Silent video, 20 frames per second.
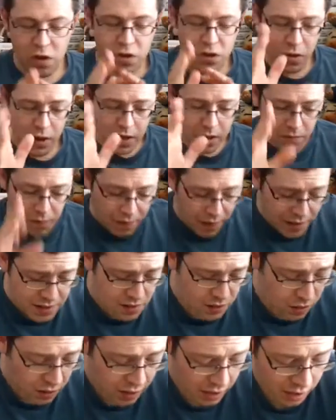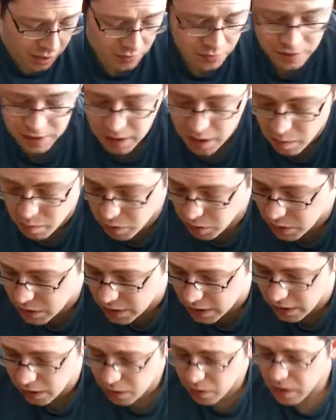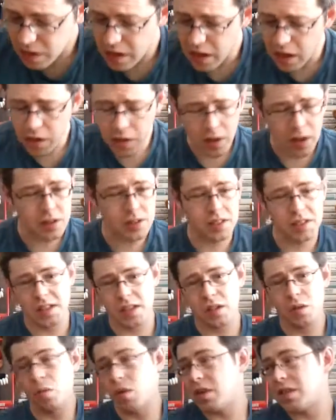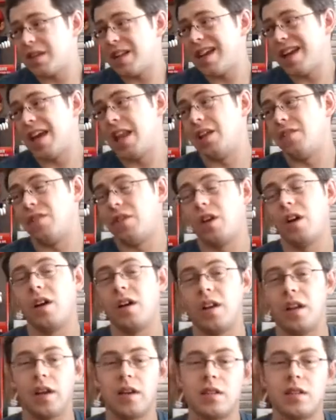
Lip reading: So anyway, that's all I got from the car boot sale. As I said, there wasn't a hell of a lot.